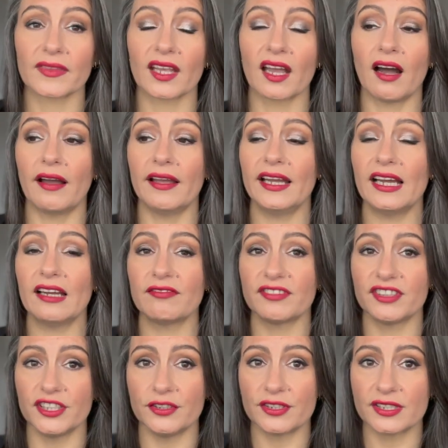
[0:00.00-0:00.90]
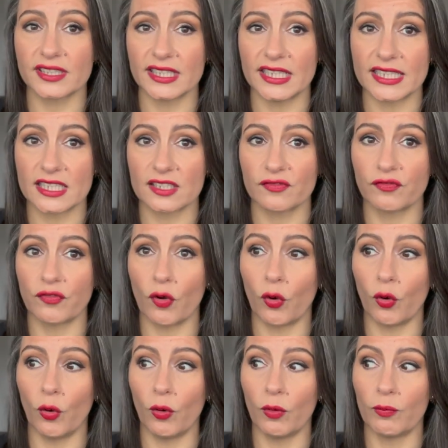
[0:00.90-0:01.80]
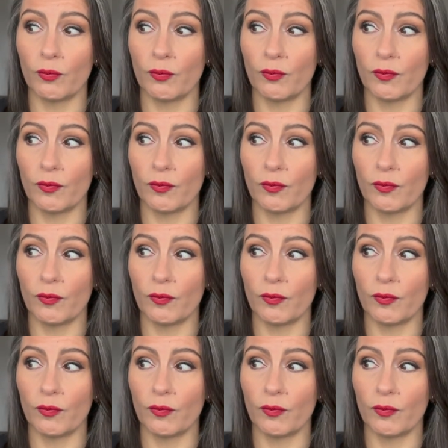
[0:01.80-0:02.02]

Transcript: I have used this for,